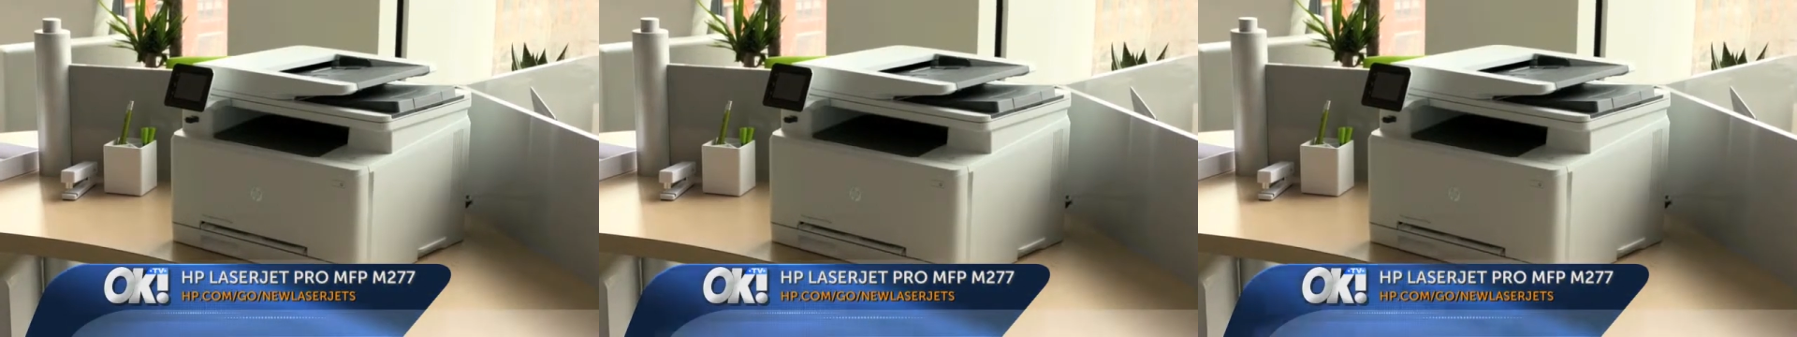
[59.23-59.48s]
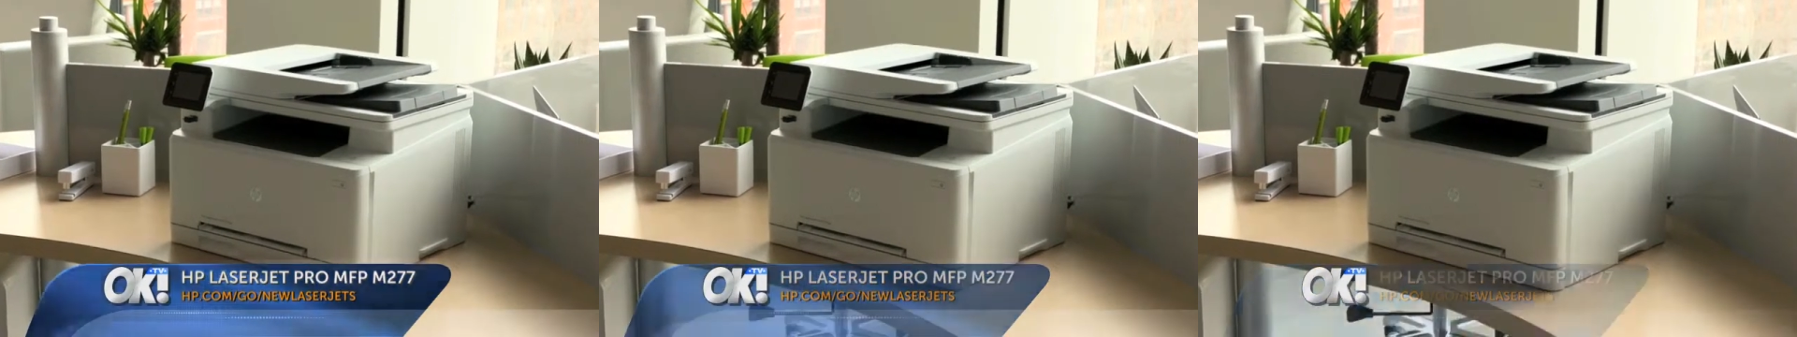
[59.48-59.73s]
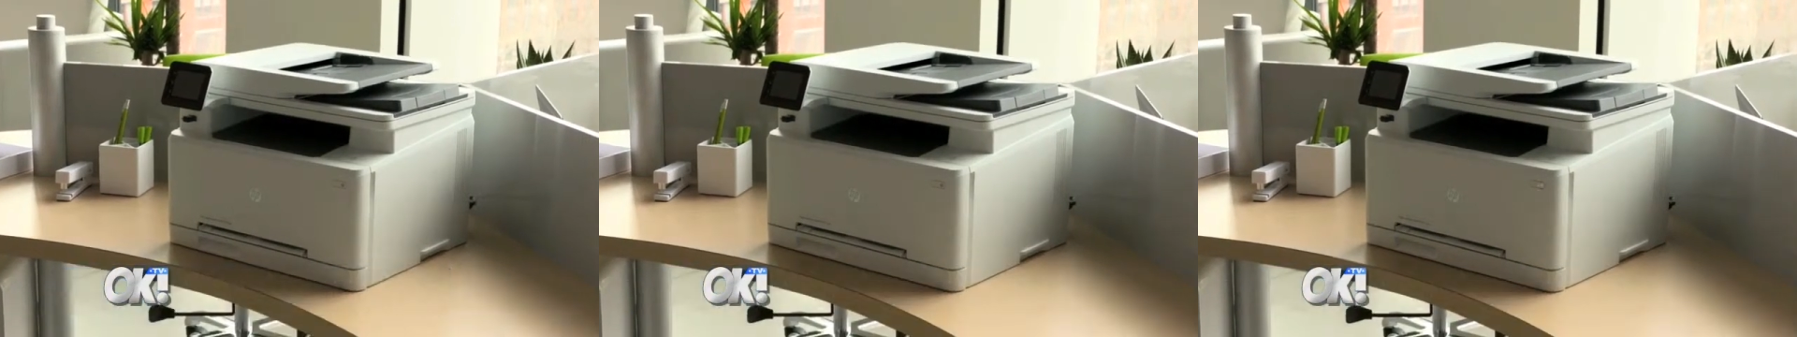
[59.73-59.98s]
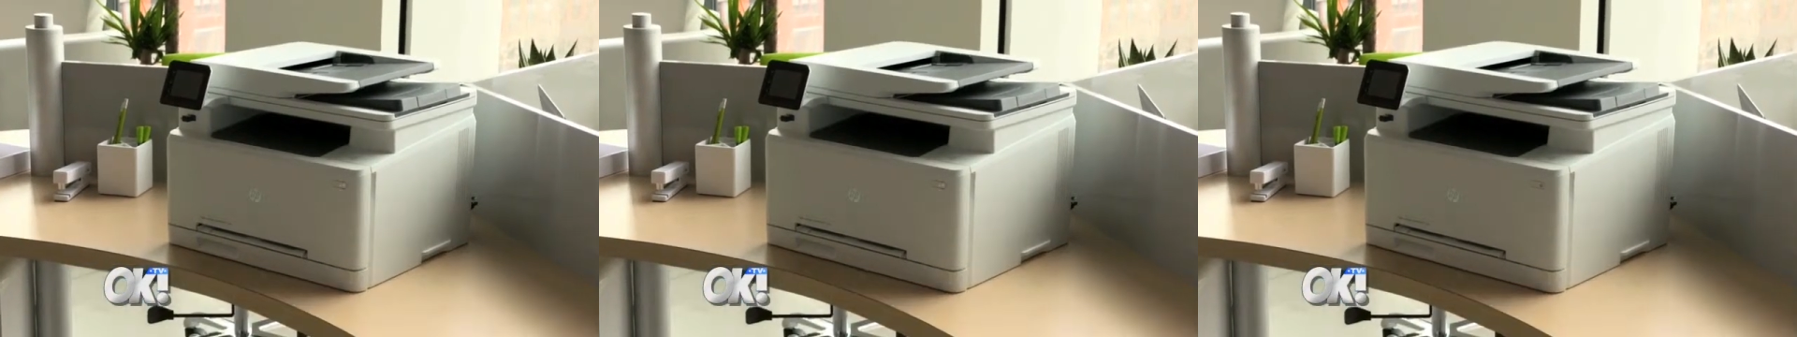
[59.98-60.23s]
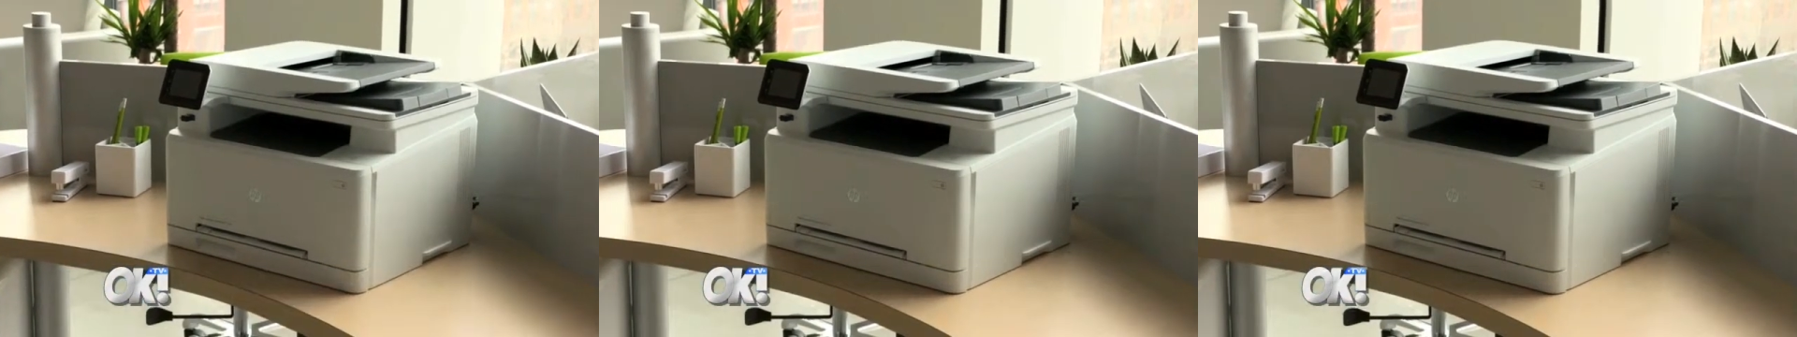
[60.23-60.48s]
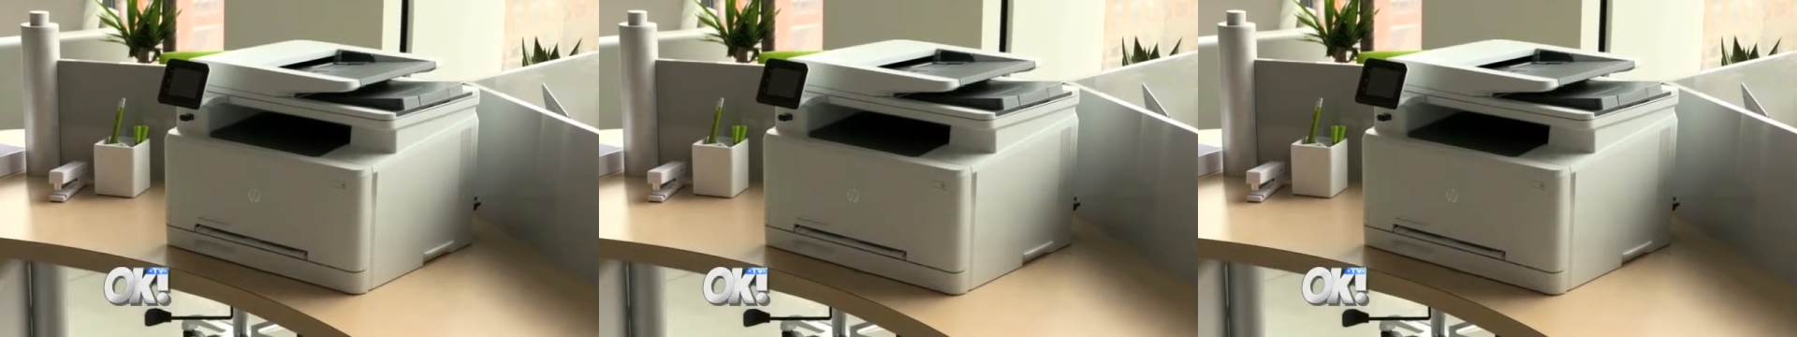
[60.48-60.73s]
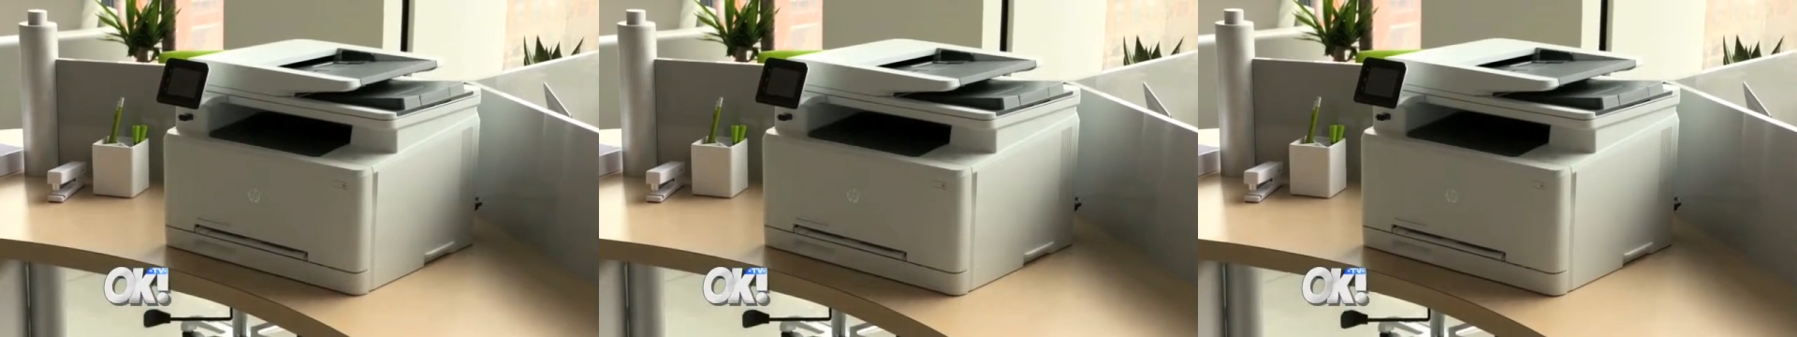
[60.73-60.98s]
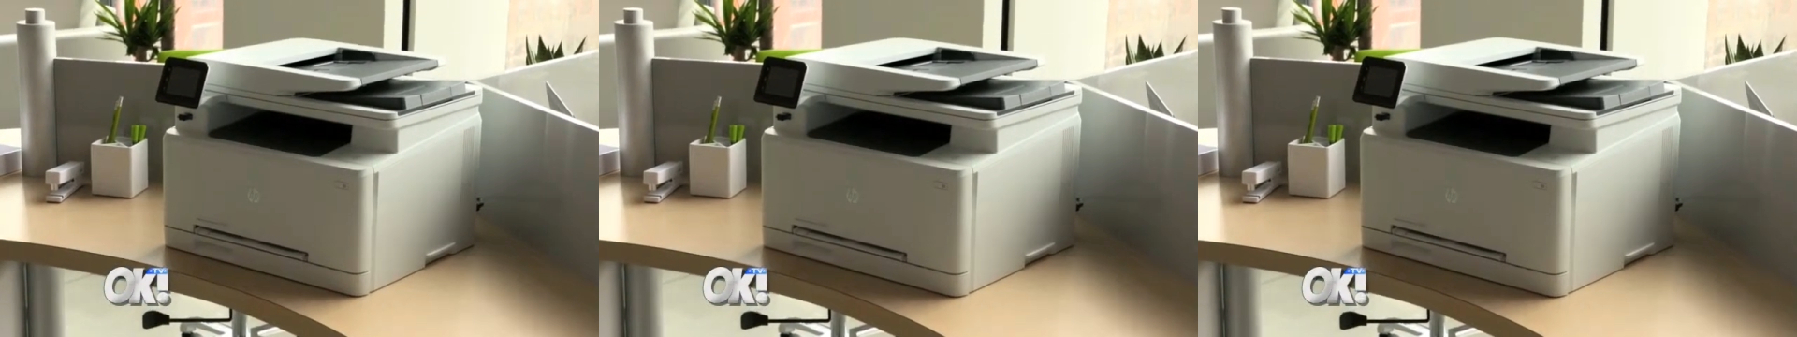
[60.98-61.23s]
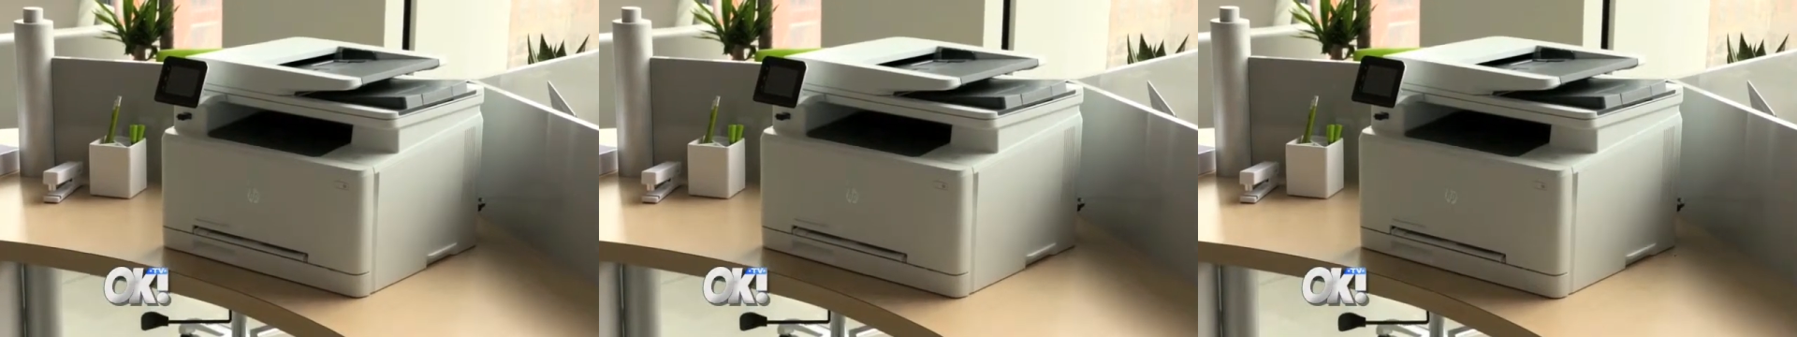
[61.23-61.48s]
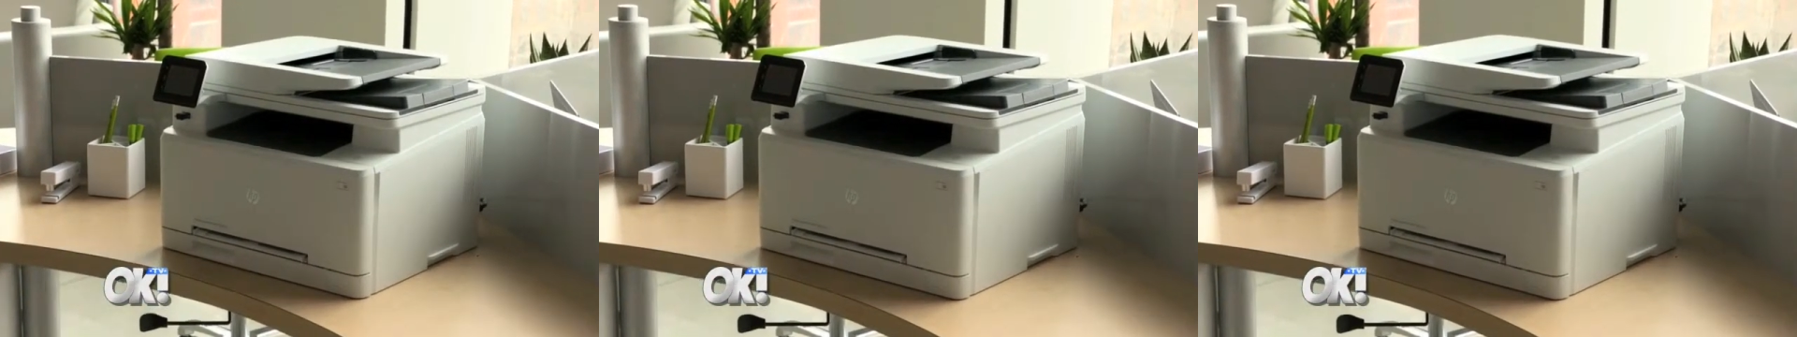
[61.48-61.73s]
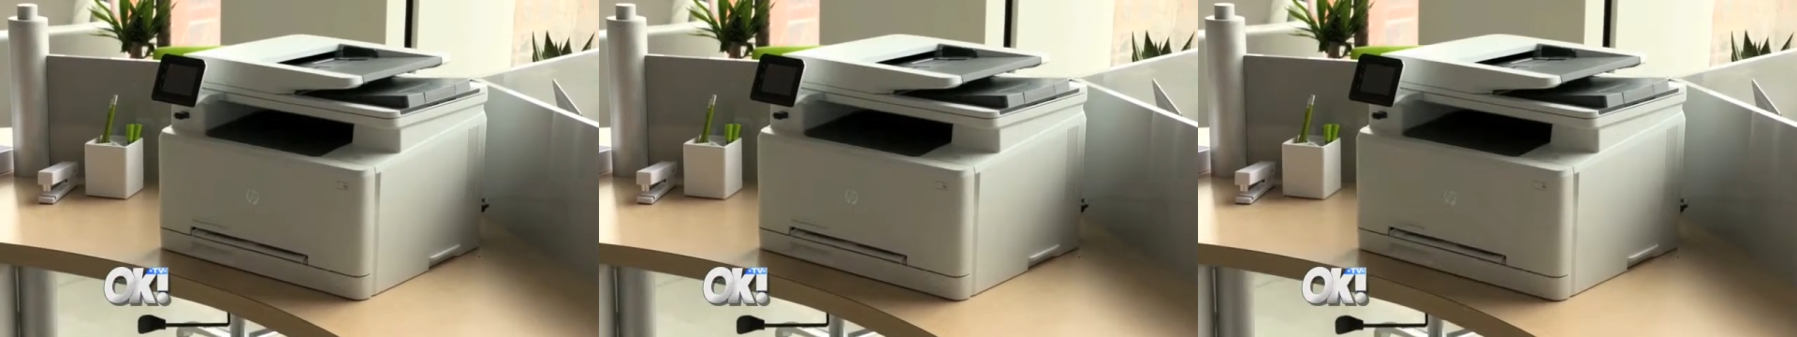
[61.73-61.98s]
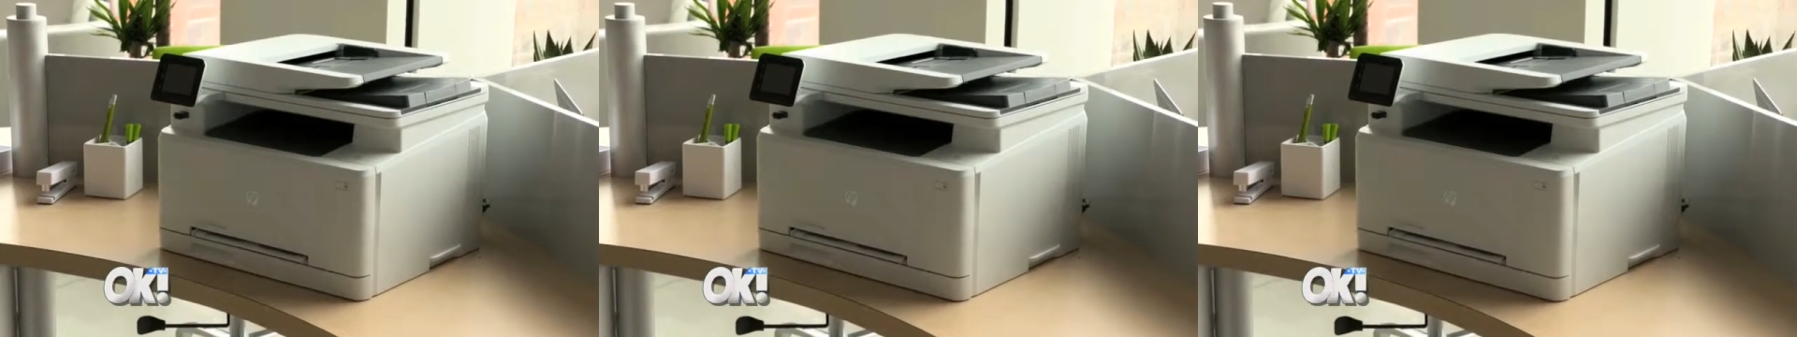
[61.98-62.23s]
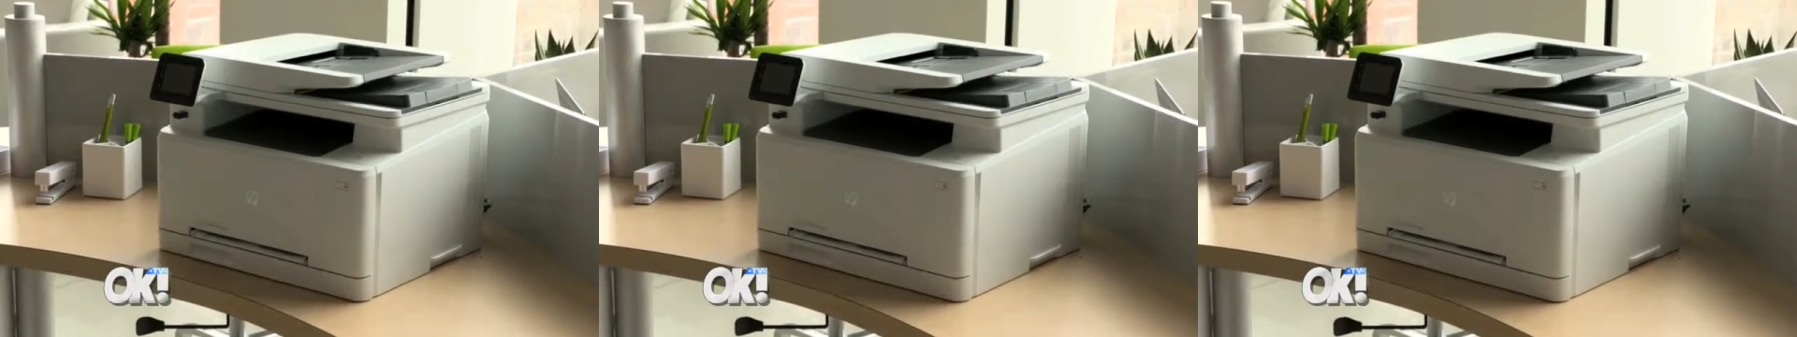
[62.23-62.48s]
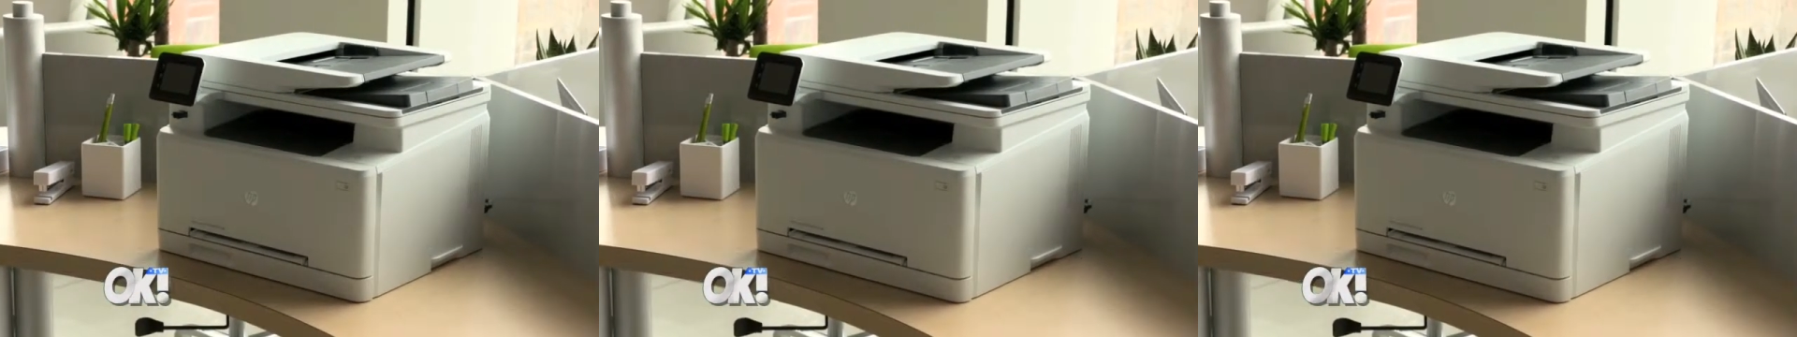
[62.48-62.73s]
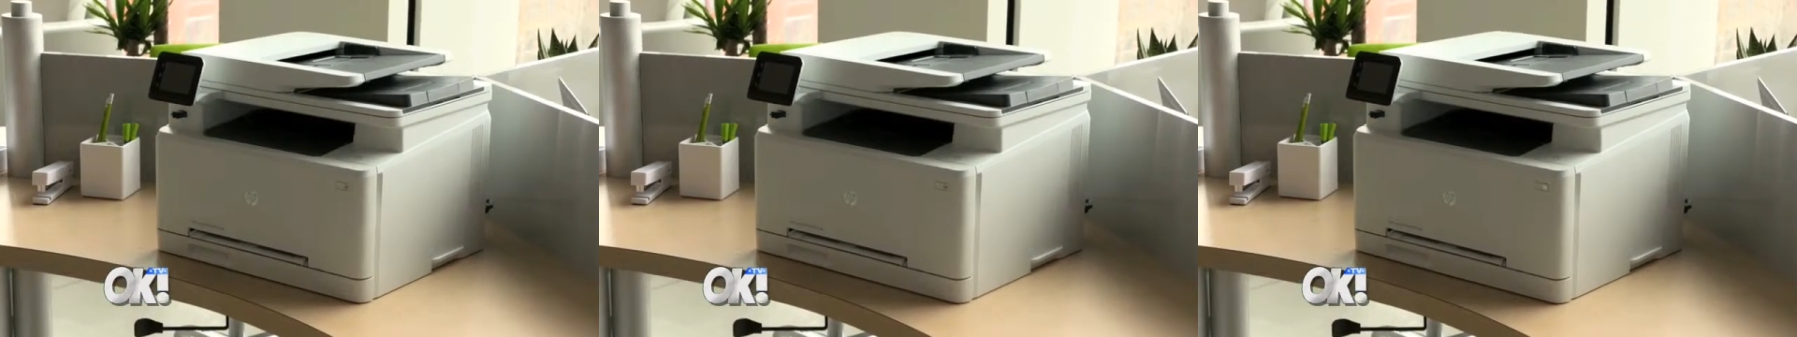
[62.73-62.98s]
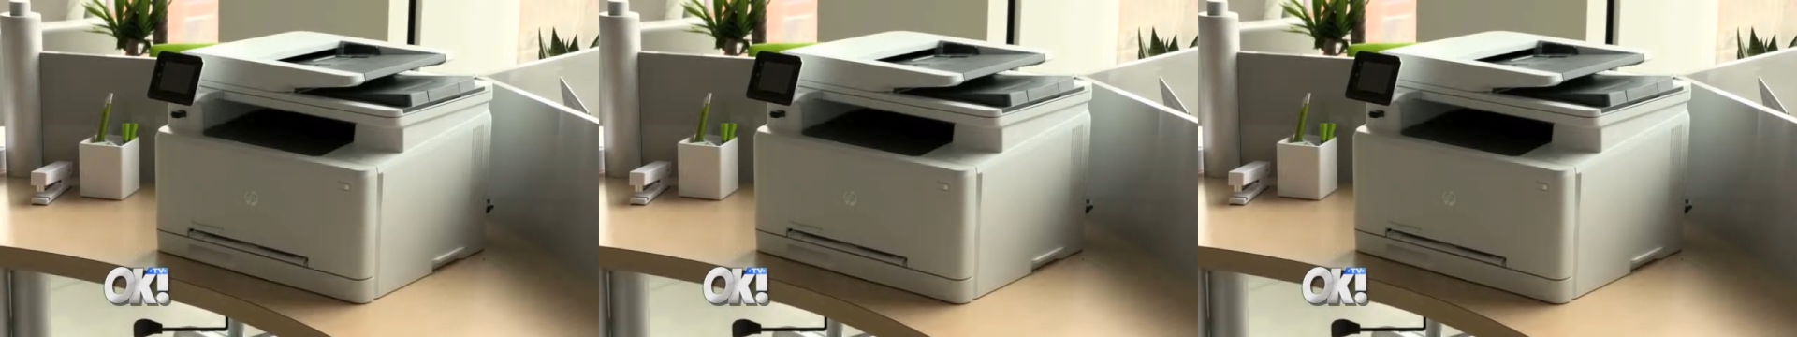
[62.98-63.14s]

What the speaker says: [unreadable: no face in view]